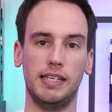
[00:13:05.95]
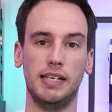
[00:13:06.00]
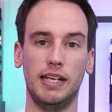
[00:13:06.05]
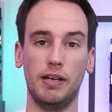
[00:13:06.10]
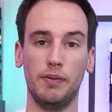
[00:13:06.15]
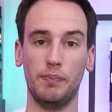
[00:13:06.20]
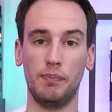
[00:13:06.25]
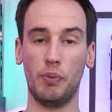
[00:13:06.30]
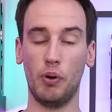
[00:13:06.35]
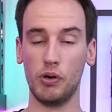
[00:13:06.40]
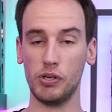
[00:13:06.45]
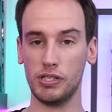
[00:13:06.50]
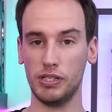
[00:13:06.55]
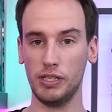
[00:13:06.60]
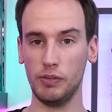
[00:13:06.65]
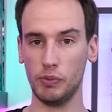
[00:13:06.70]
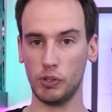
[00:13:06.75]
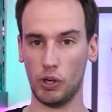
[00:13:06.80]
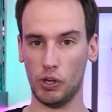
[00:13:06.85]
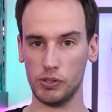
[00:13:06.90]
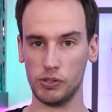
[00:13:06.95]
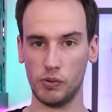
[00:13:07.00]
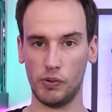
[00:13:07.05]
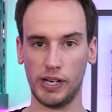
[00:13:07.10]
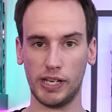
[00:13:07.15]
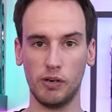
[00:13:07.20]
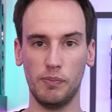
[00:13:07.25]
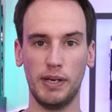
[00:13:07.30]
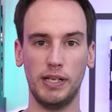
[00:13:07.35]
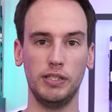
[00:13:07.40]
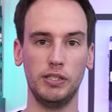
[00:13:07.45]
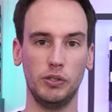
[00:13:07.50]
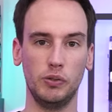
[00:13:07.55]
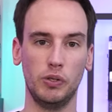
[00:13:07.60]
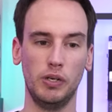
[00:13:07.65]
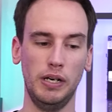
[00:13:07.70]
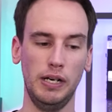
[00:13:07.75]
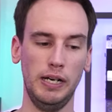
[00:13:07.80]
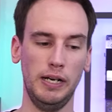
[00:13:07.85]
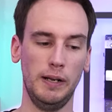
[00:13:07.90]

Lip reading: And I personally would also recommend you